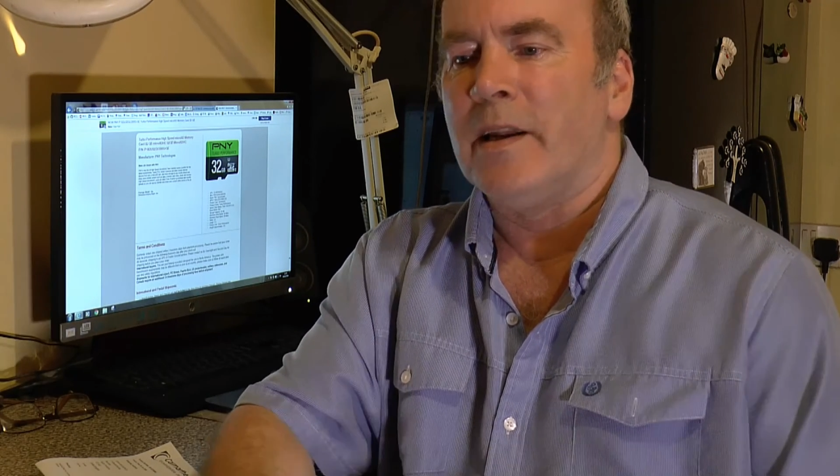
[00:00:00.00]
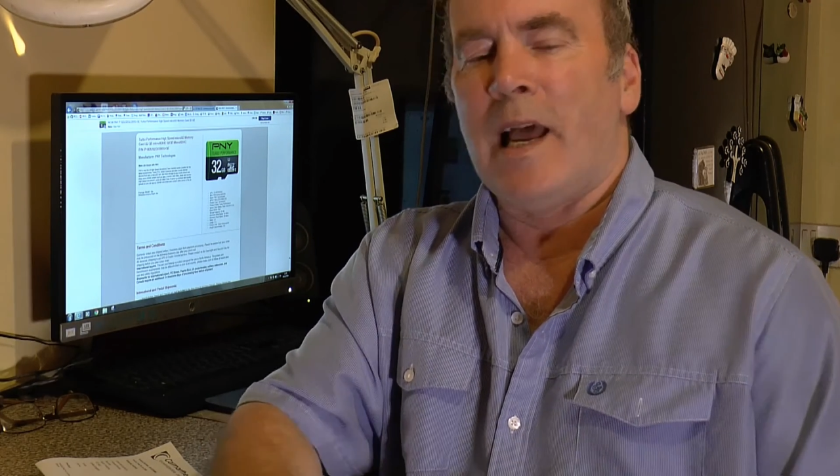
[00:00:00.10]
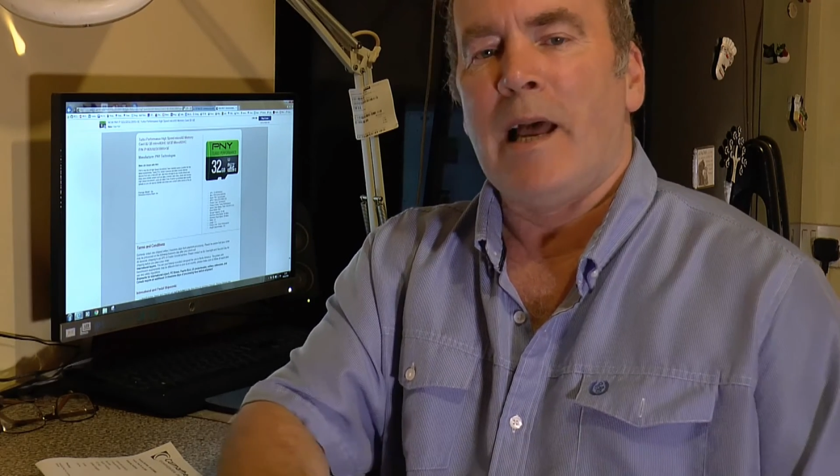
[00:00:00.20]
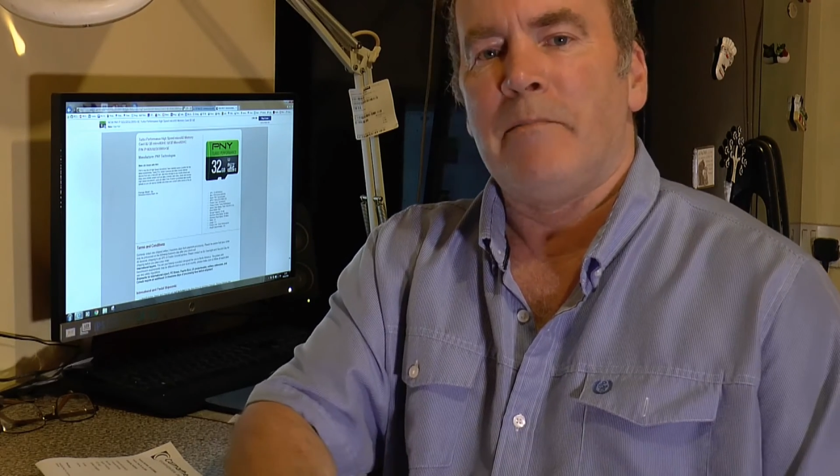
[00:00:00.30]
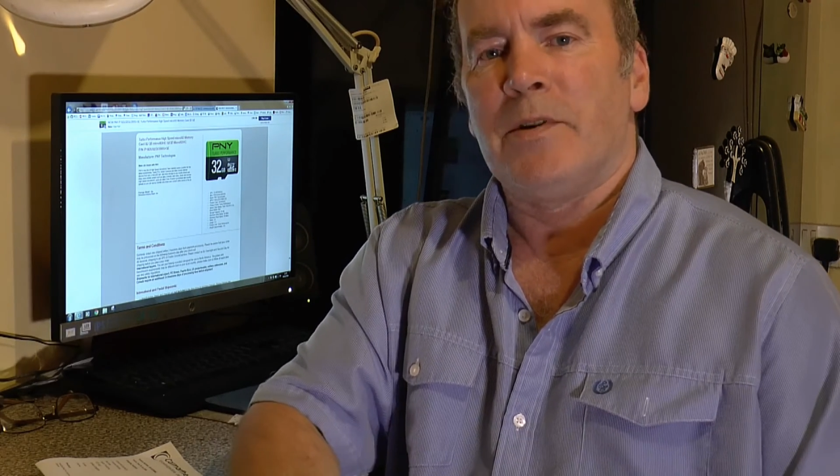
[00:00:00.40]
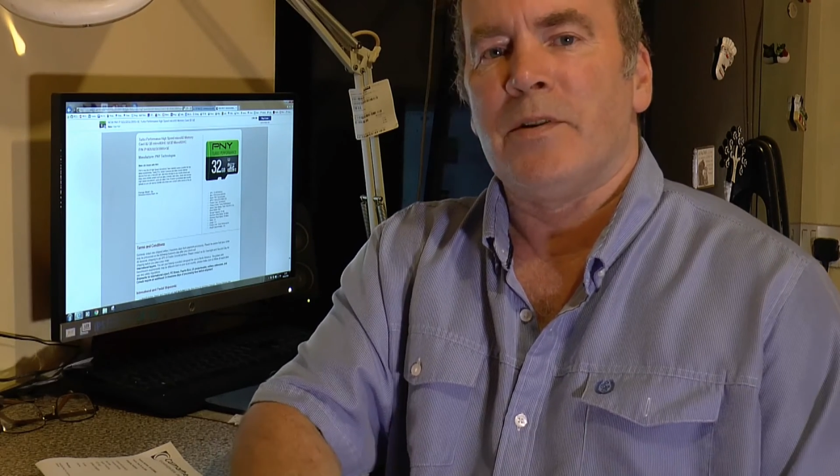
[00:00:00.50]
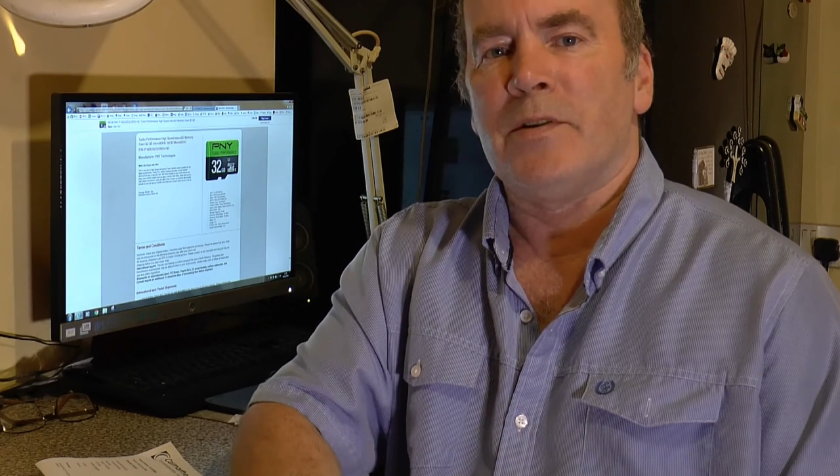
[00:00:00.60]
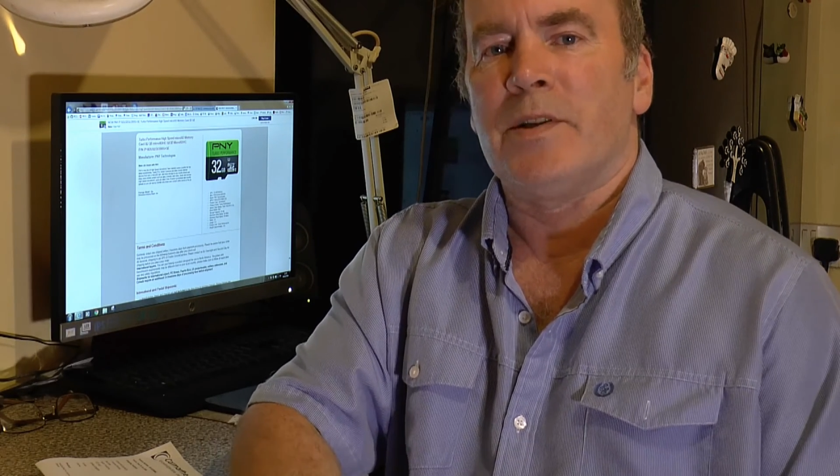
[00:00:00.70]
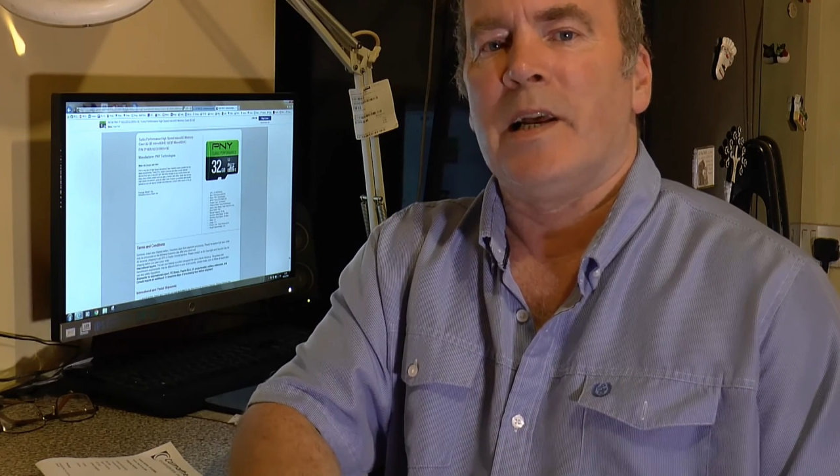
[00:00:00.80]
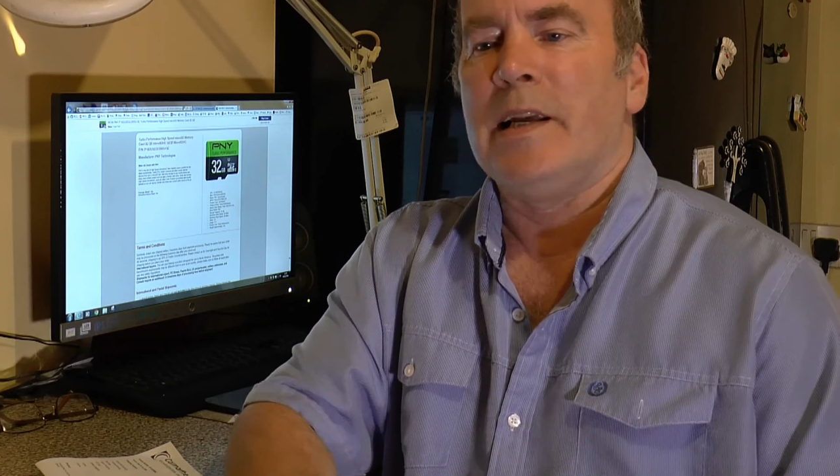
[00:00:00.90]
and
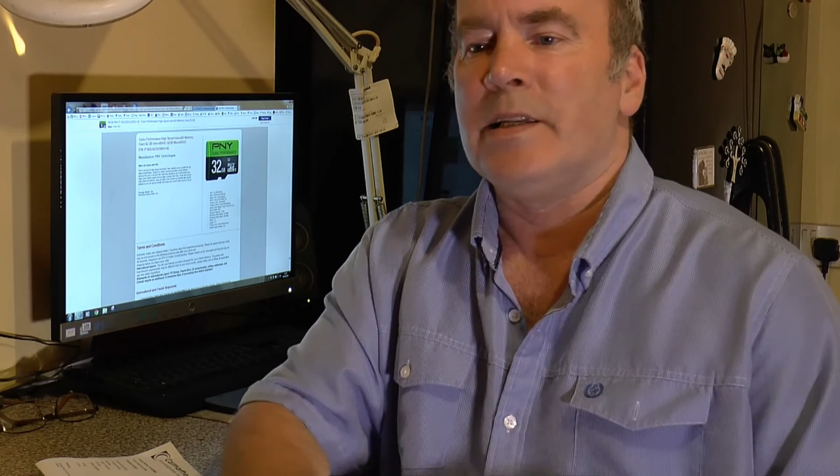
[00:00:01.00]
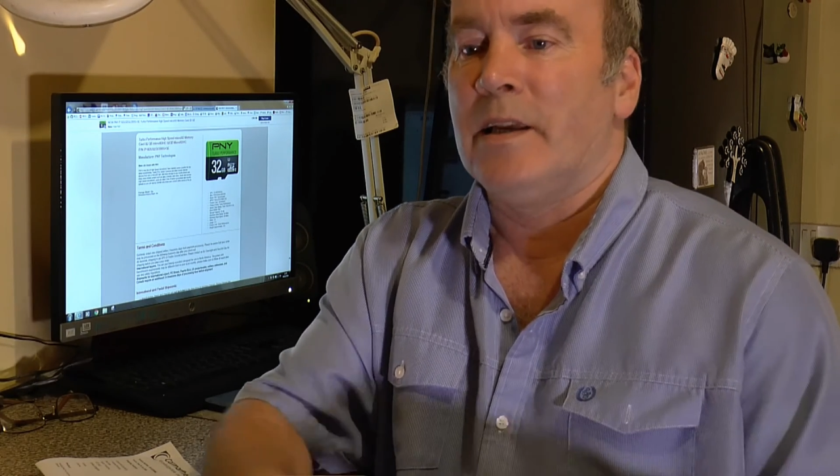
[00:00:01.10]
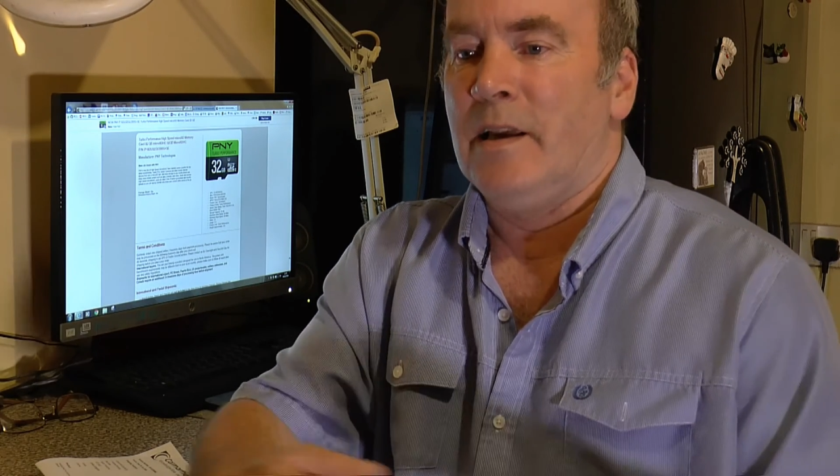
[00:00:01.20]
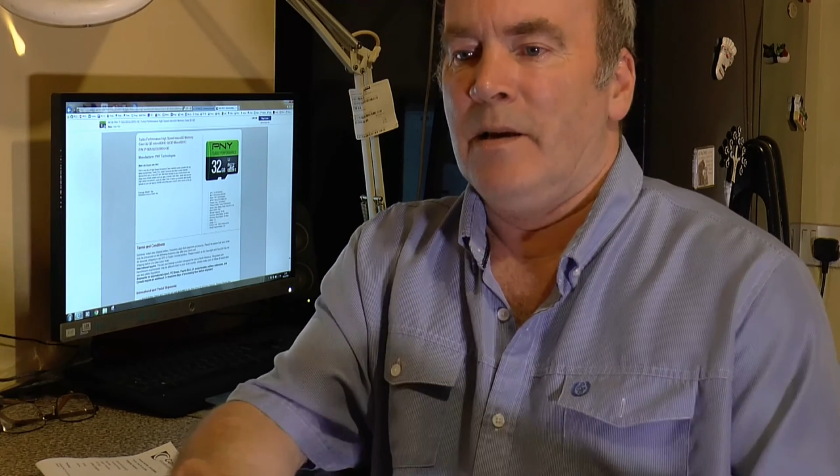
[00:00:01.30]
Amazon sell it,